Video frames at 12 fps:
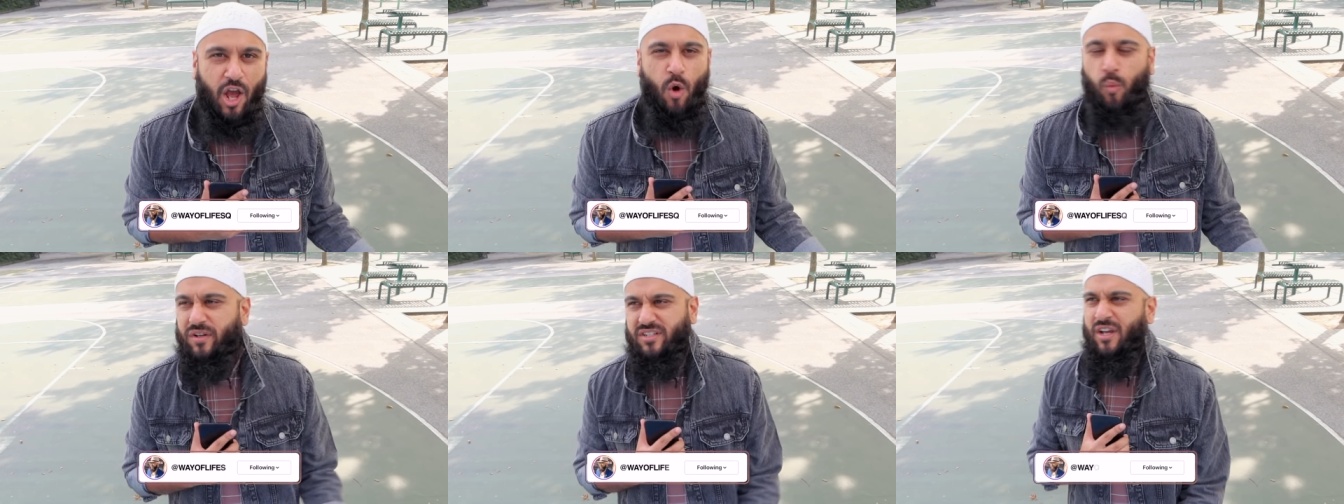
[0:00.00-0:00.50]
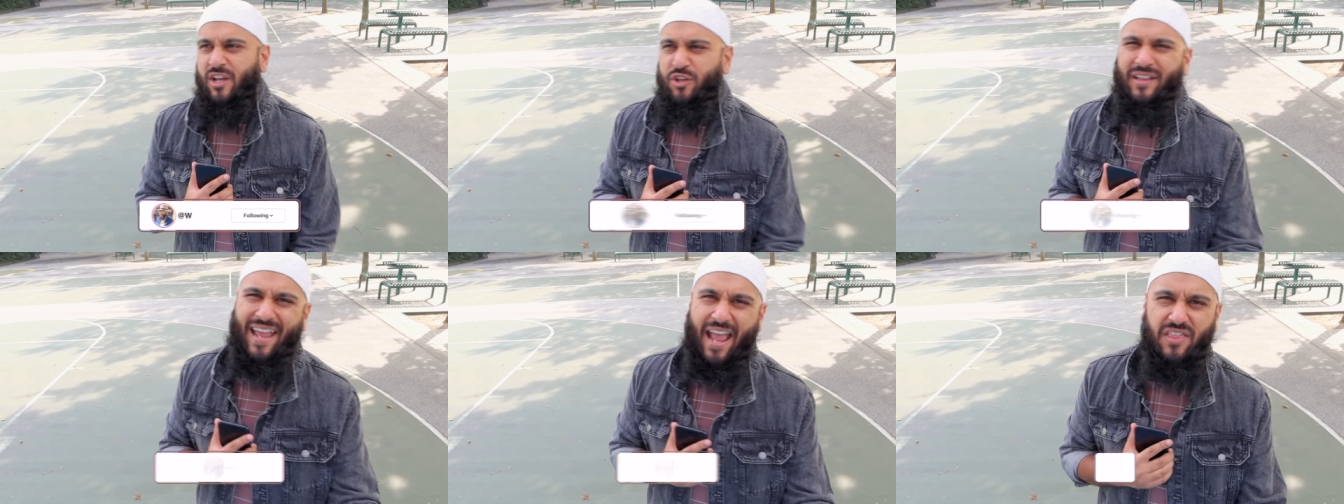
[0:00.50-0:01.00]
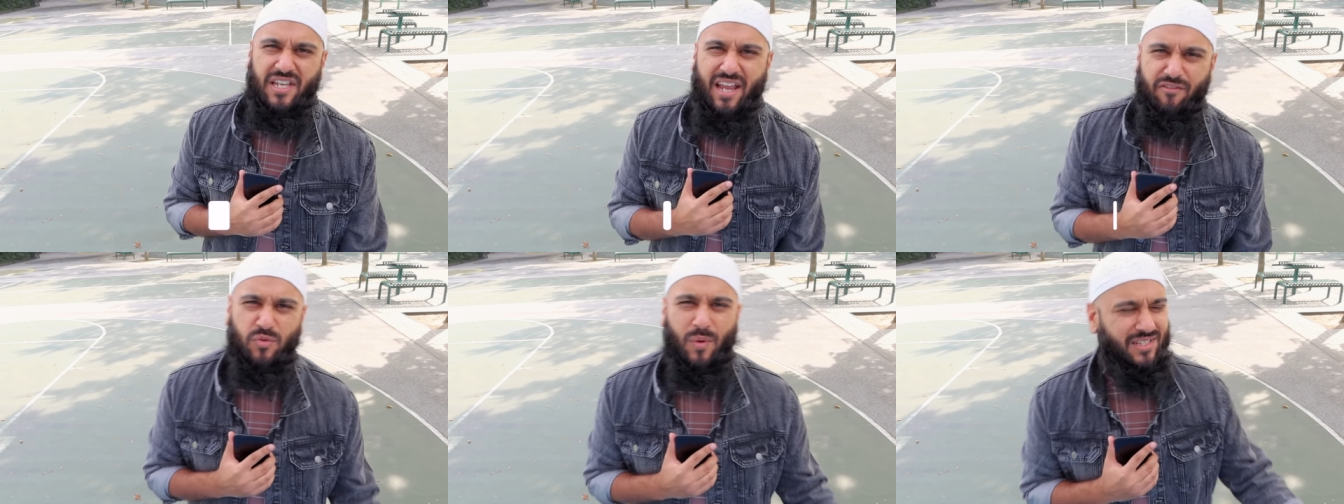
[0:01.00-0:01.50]
Which you think Anthony
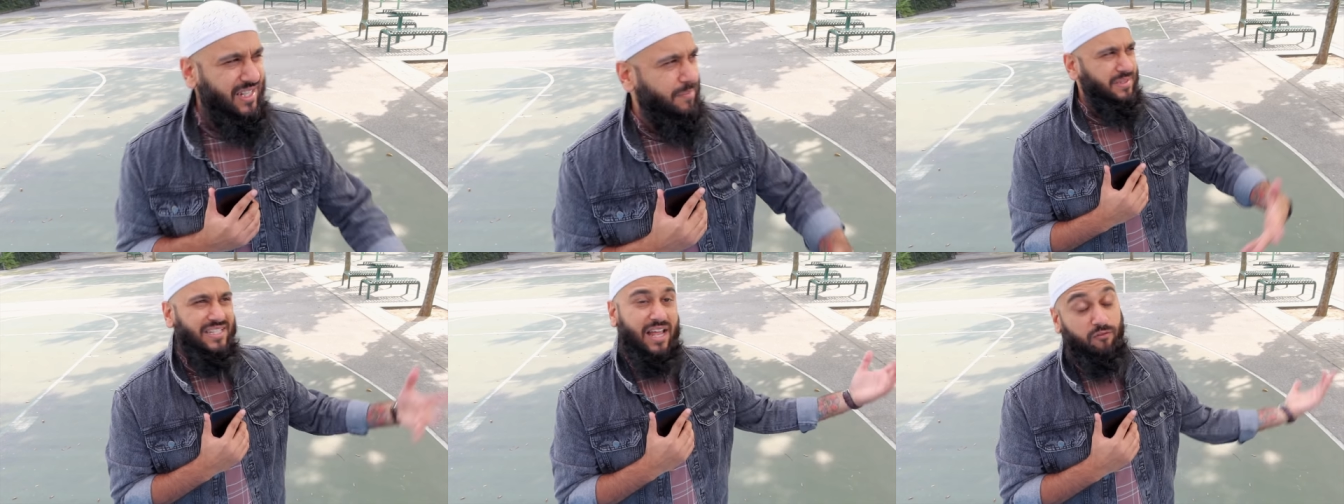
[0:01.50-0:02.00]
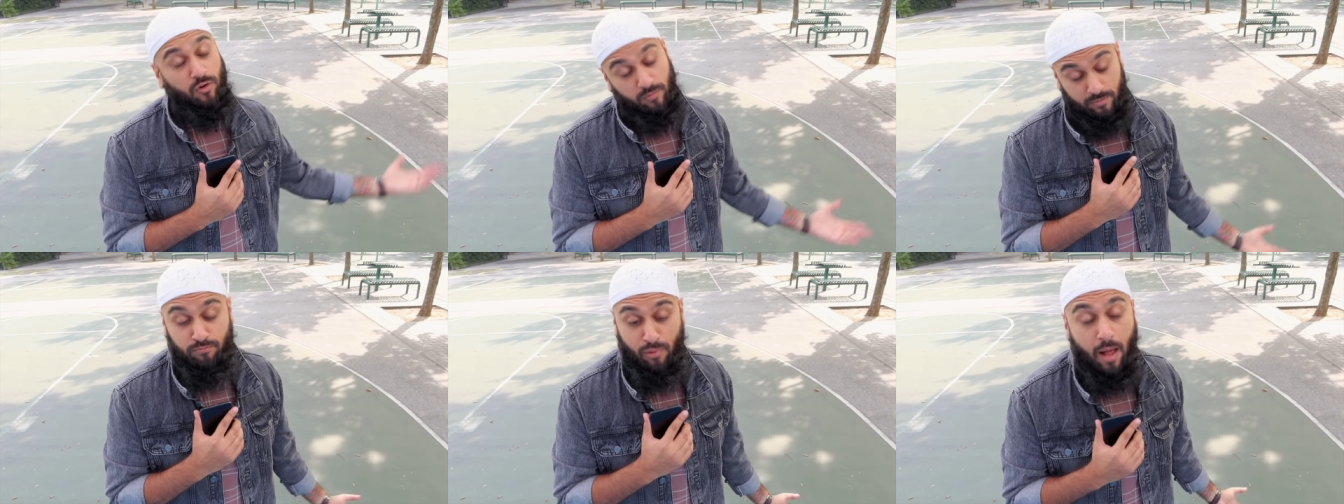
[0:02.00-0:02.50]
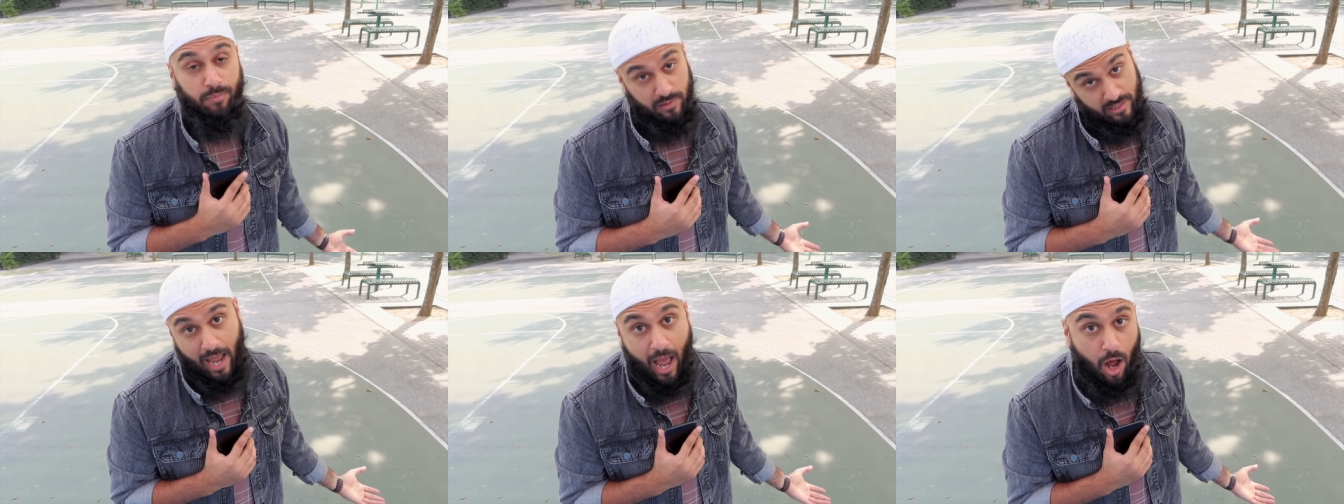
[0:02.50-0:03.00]
Davis wants to come to Denver?
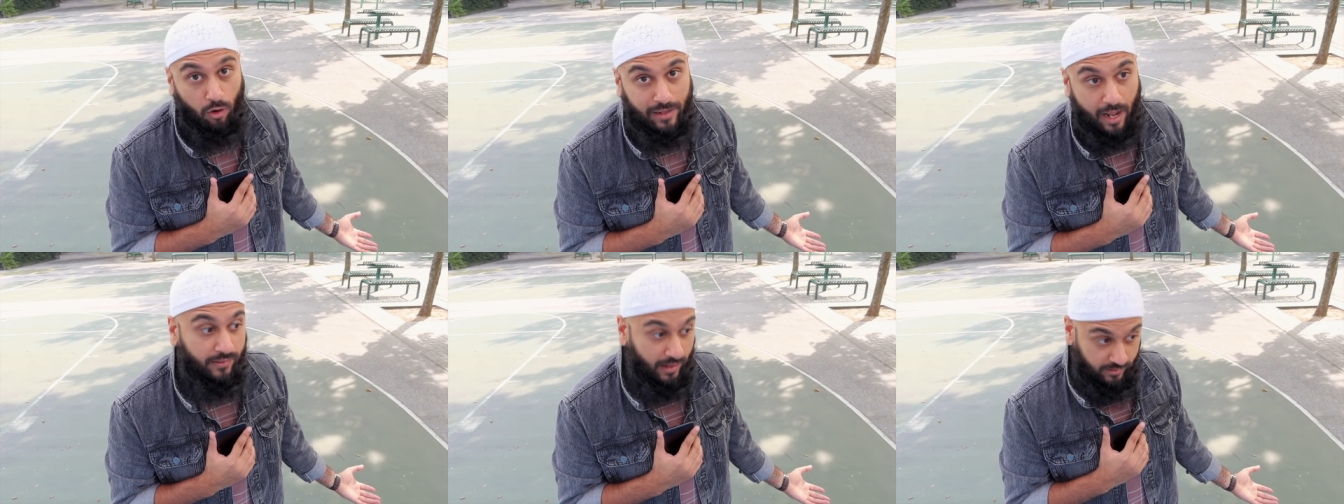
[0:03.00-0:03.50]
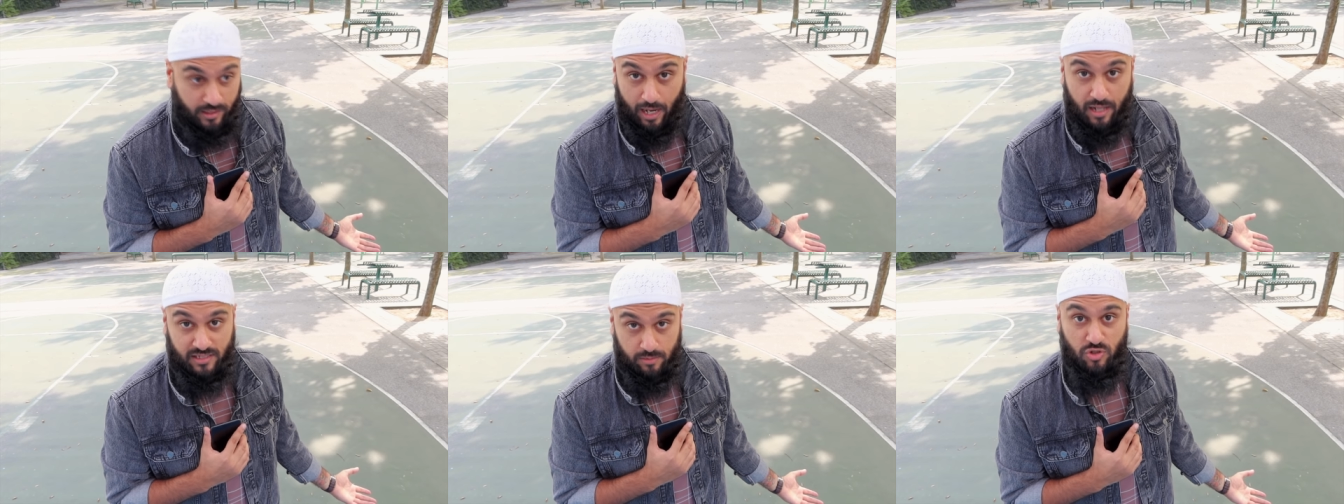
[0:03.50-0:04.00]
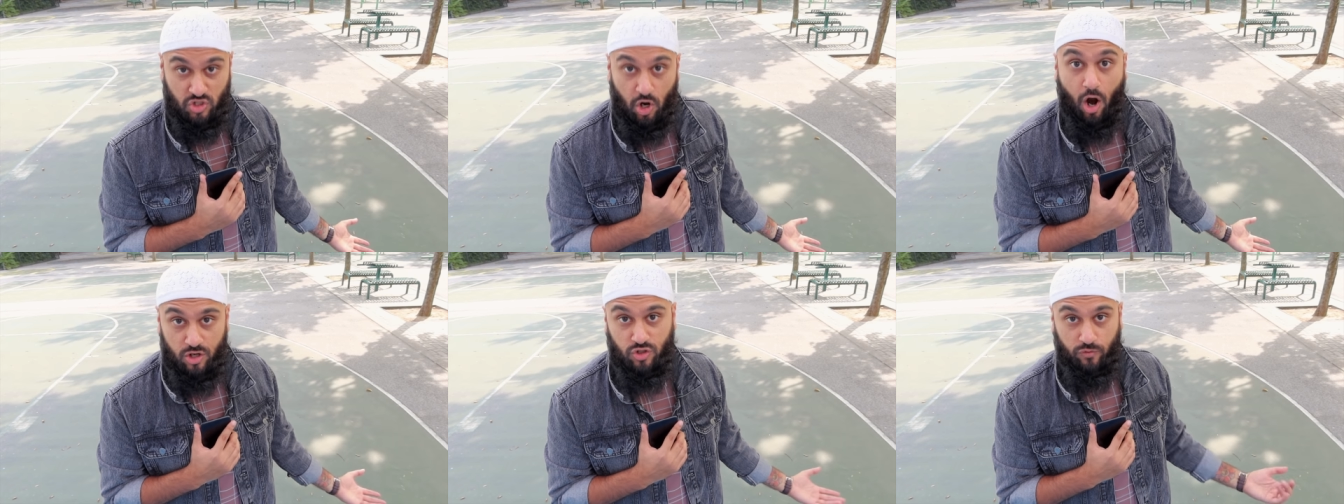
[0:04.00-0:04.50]
Probably now, now that they got some
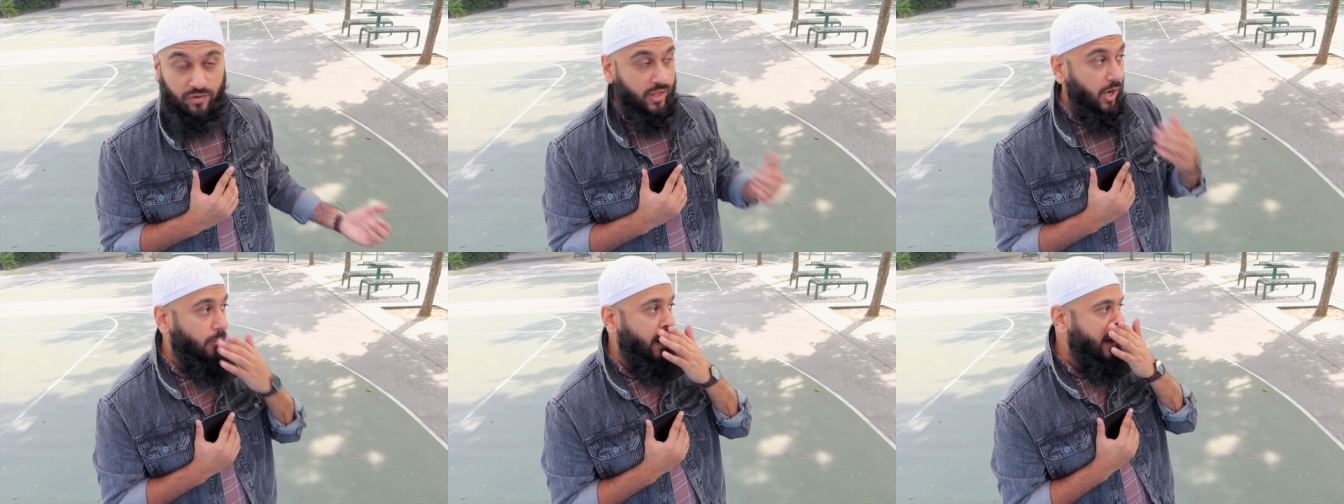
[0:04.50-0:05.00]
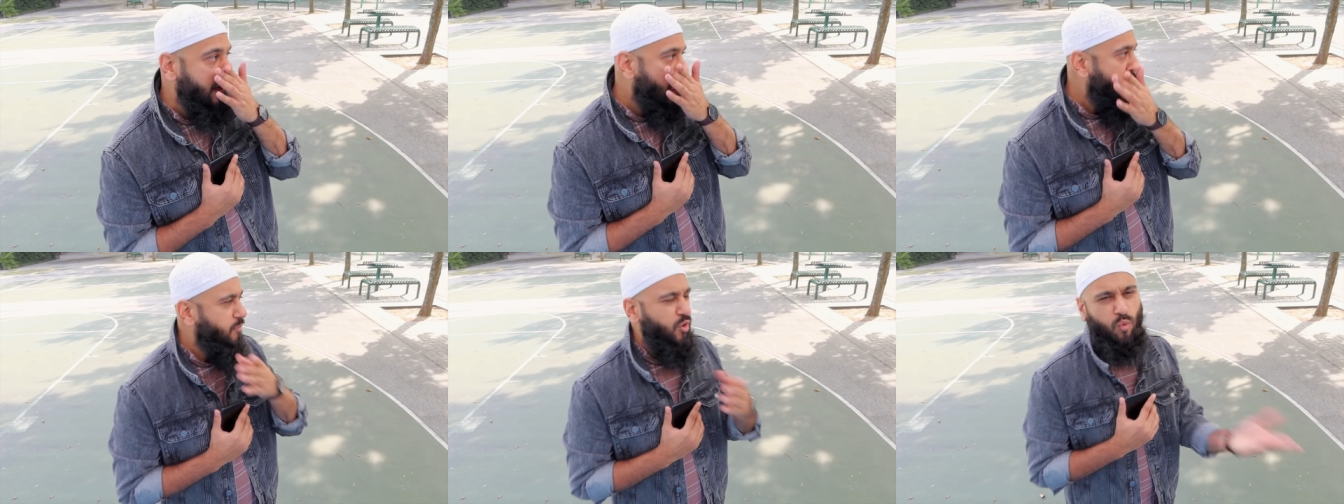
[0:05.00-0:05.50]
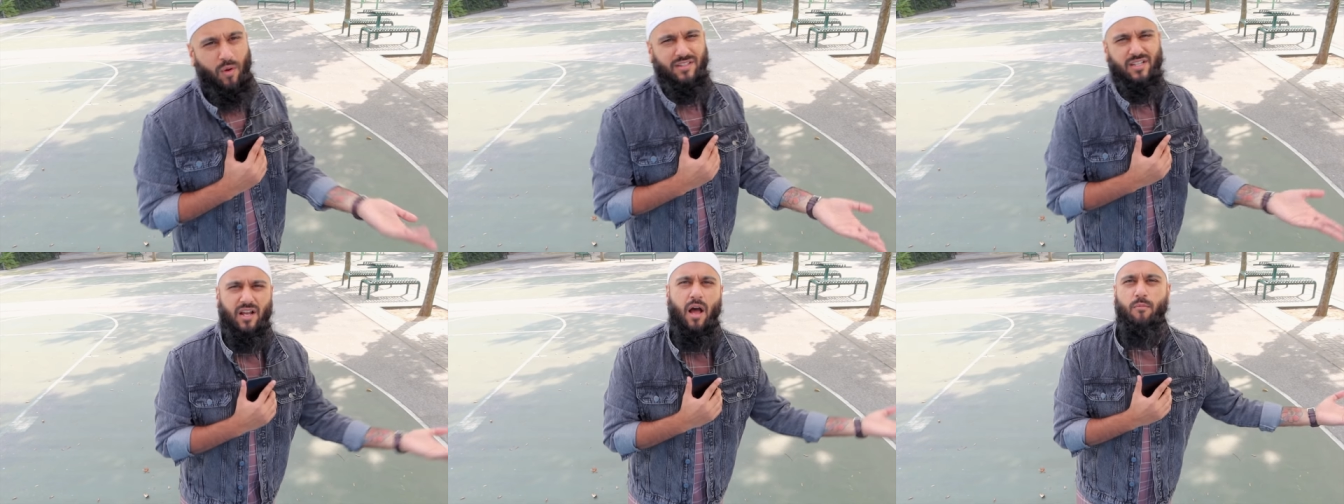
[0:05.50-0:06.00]
stars over there, right? Who wants
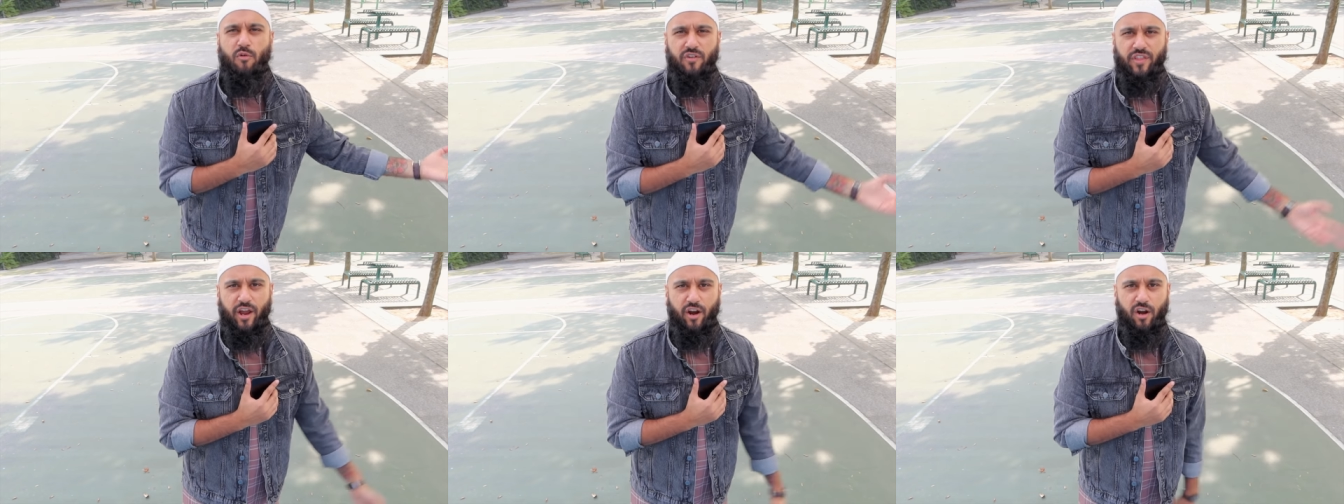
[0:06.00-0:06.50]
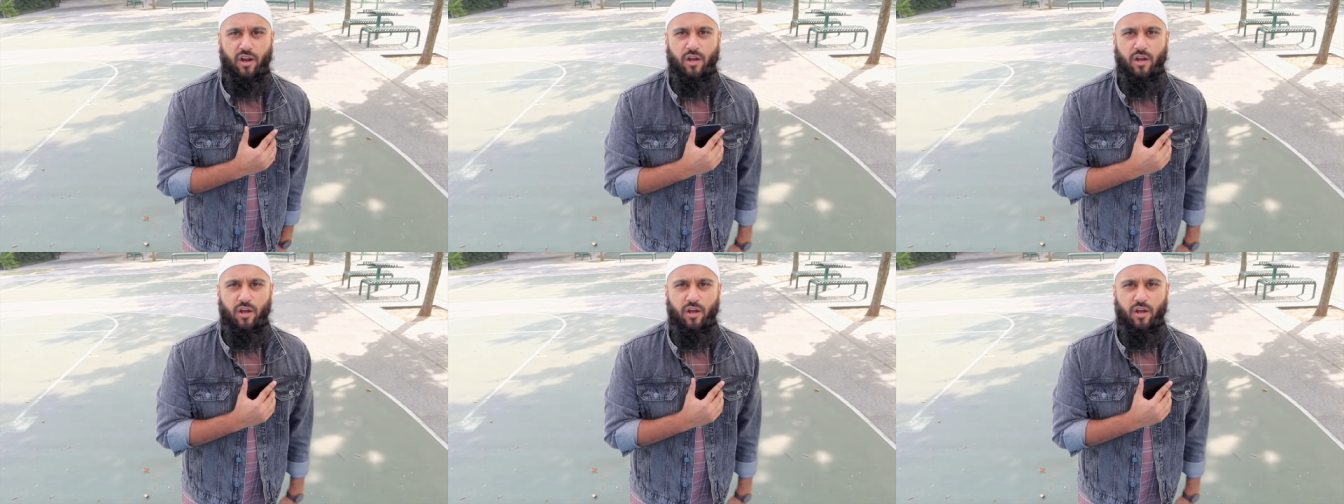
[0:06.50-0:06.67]
to come over there?